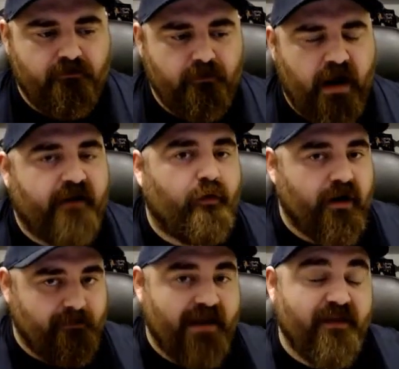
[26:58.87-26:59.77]
kind of already
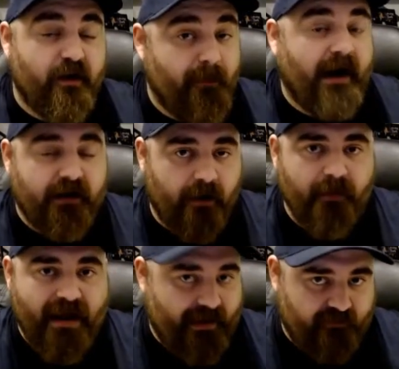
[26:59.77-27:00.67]
made their mind up
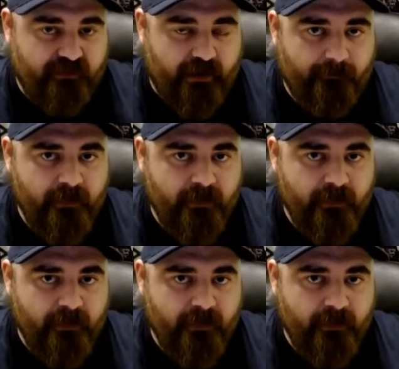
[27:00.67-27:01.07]
ahead of time